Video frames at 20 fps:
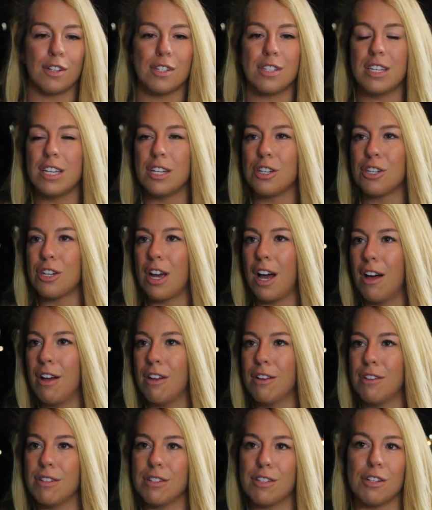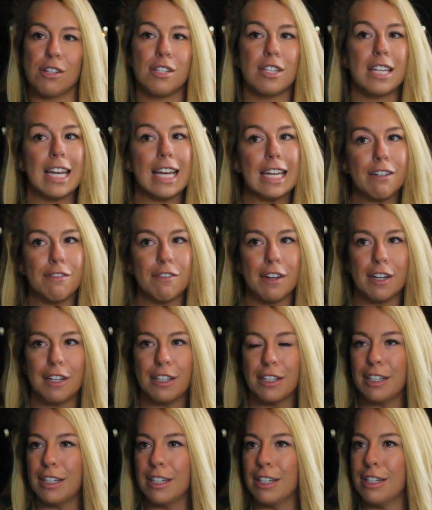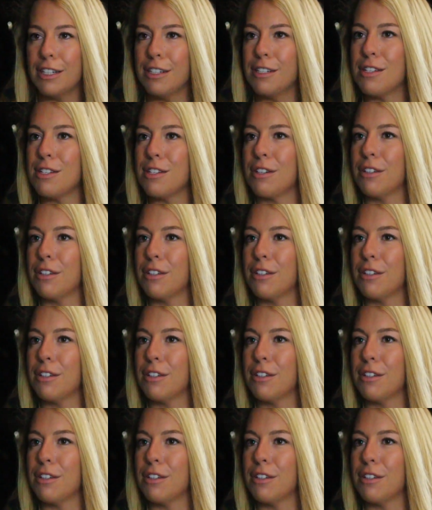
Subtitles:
seashells or sand fiddlers